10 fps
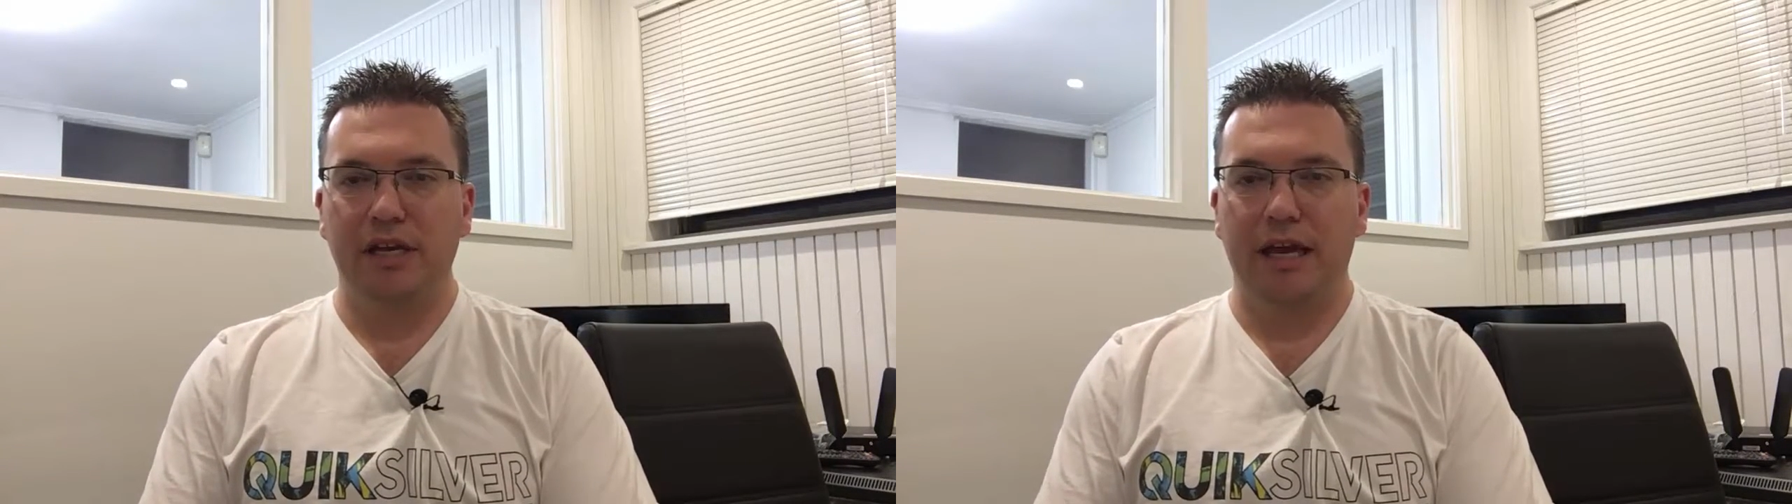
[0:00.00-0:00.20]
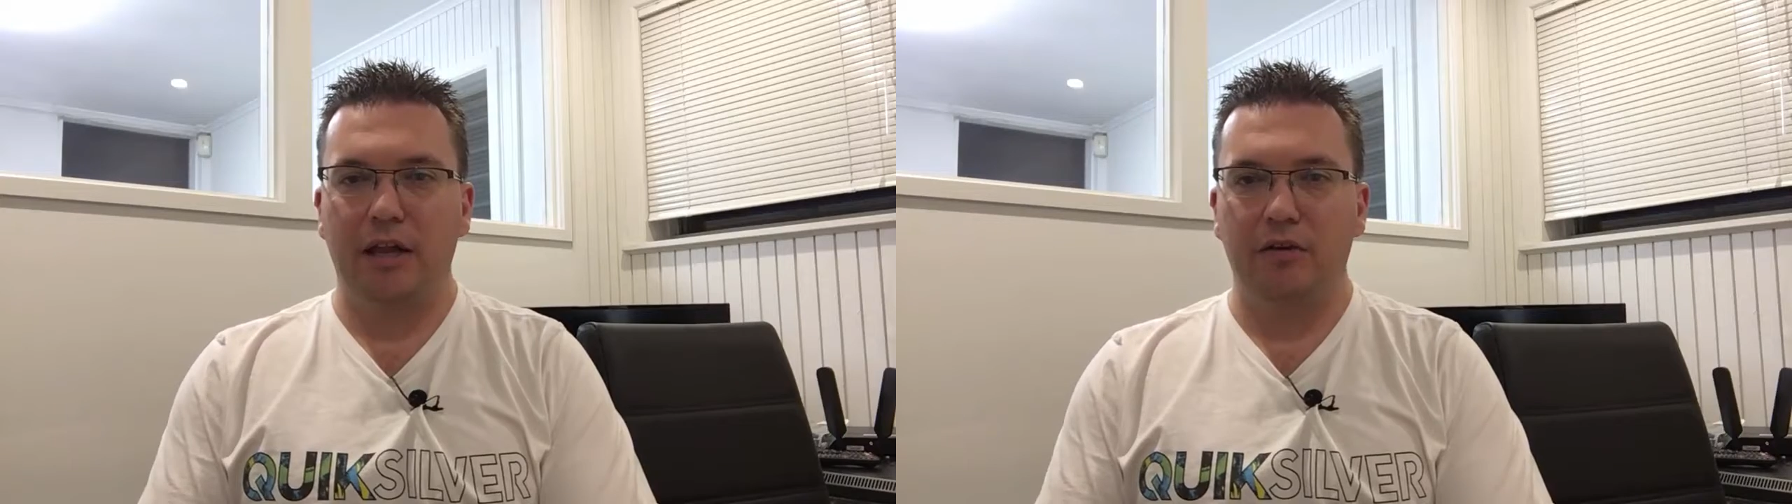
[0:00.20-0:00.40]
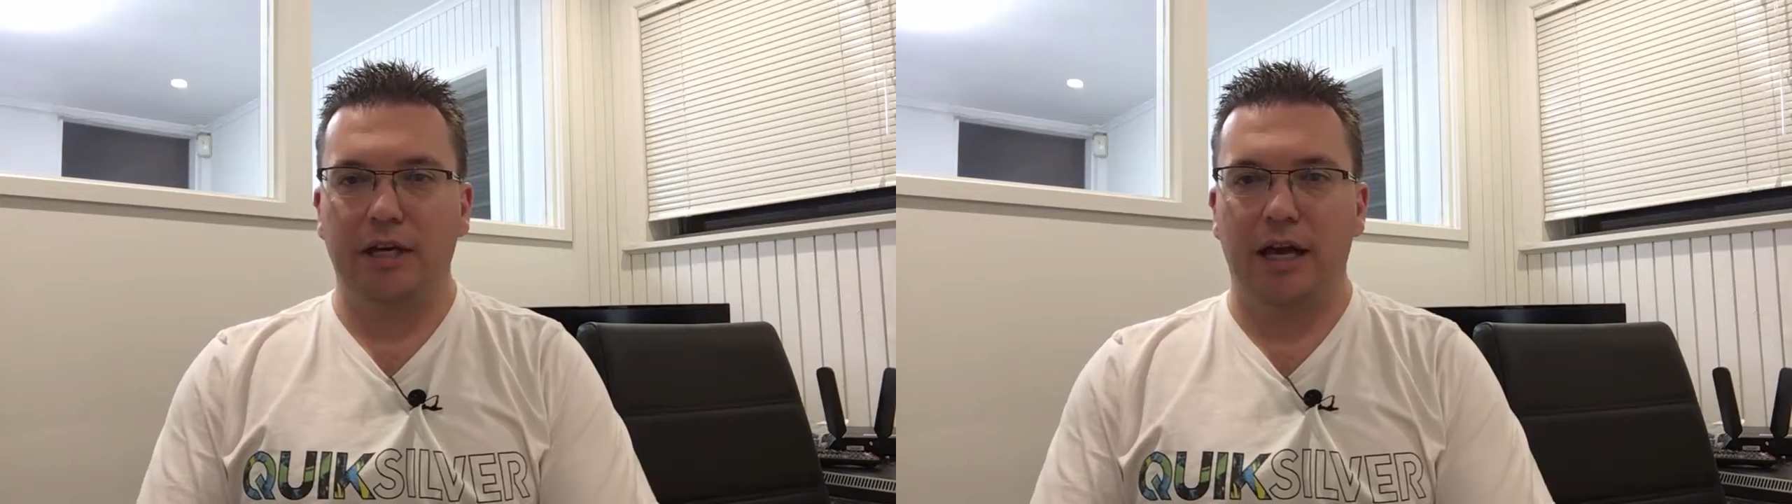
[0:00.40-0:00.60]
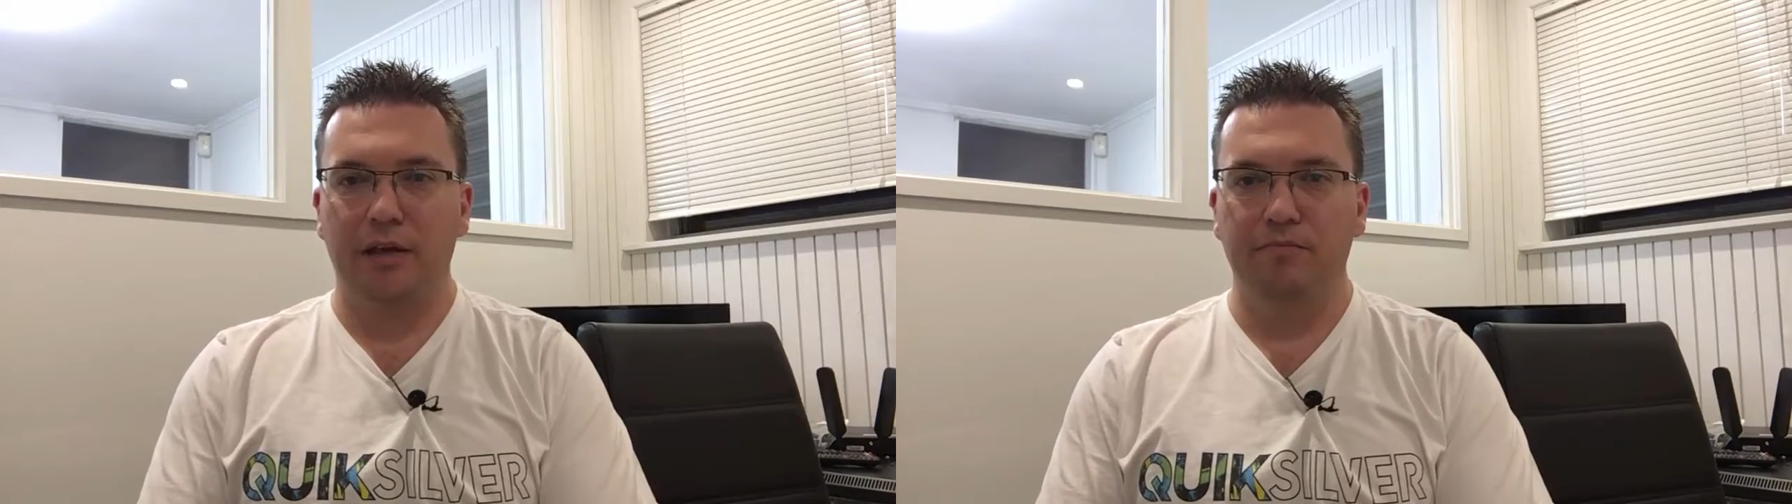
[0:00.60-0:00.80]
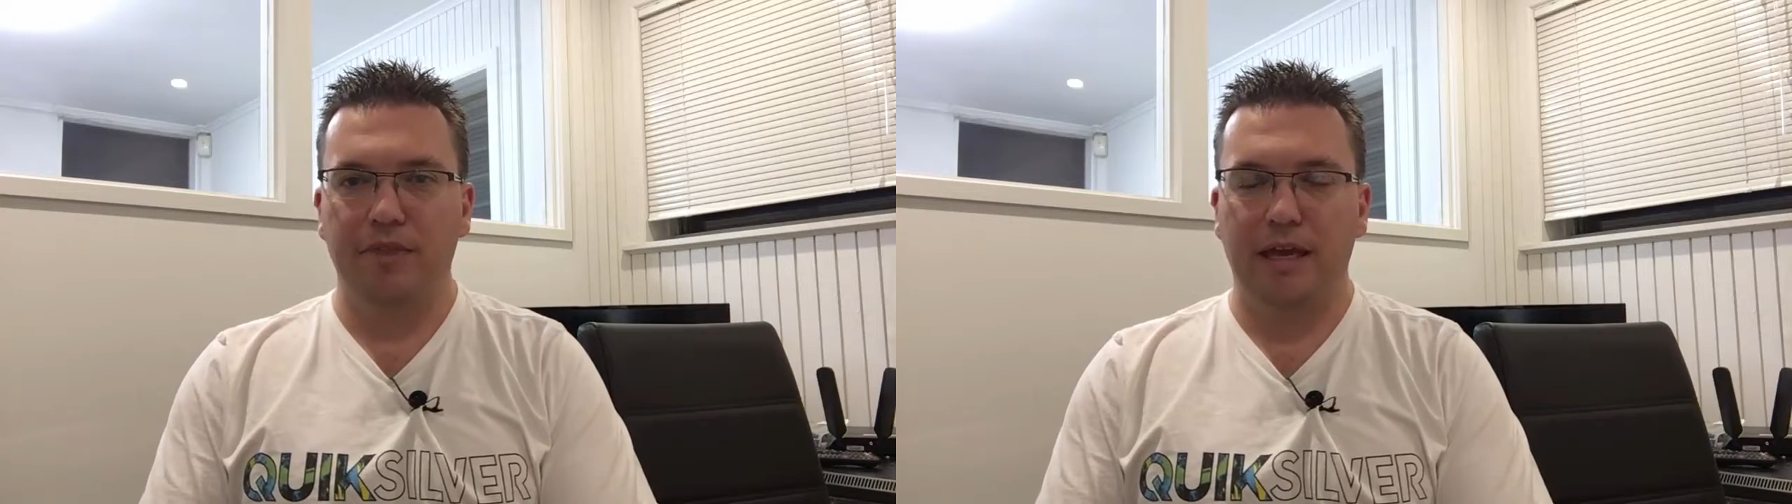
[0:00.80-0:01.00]
hello
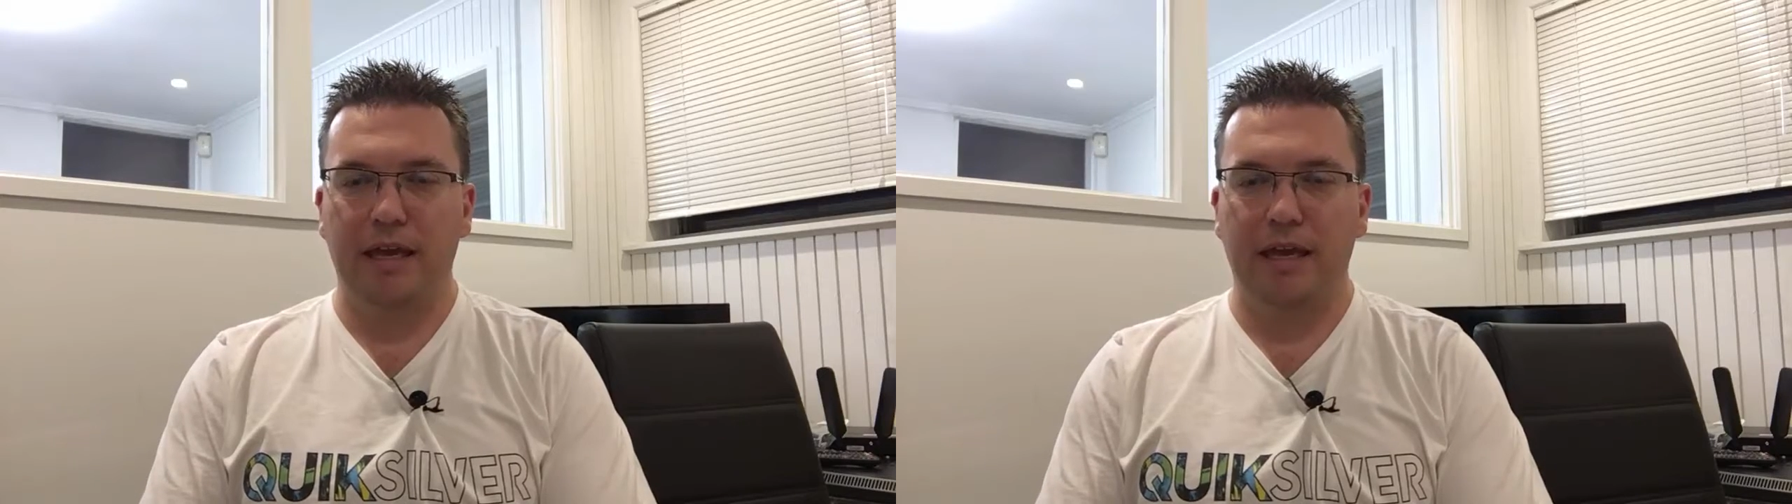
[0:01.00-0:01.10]
Callum.